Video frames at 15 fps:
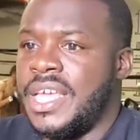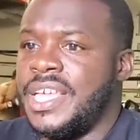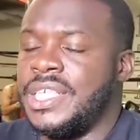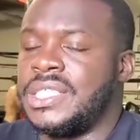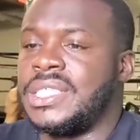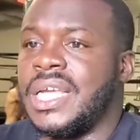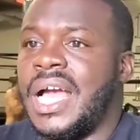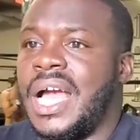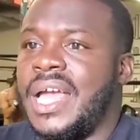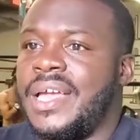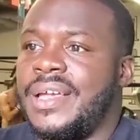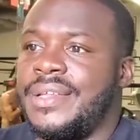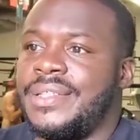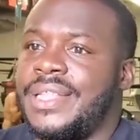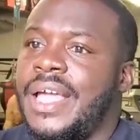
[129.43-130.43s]
is
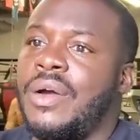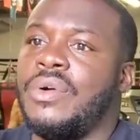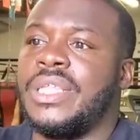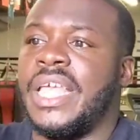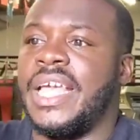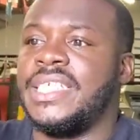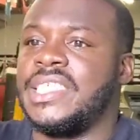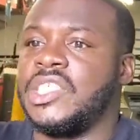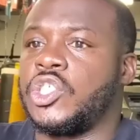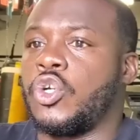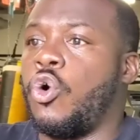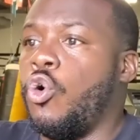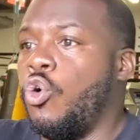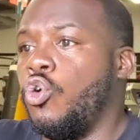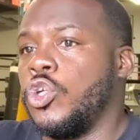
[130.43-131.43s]
nowadays it's
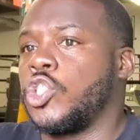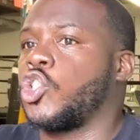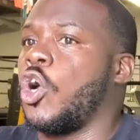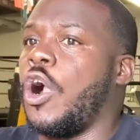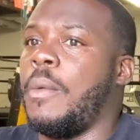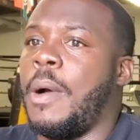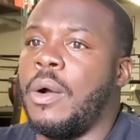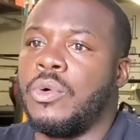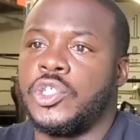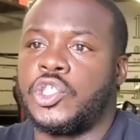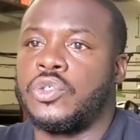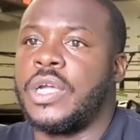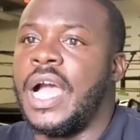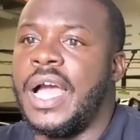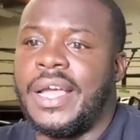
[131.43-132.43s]
cool to talk about
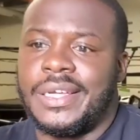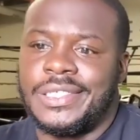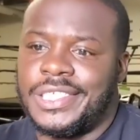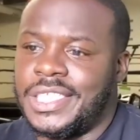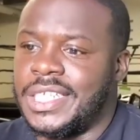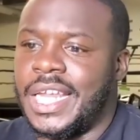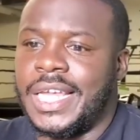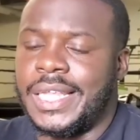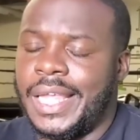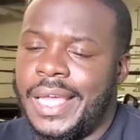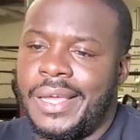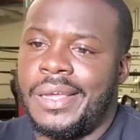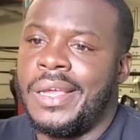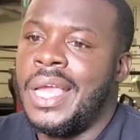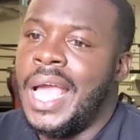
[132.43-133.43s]
what you got and shit like
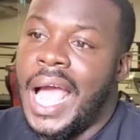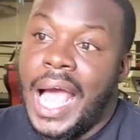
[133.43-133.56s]
that.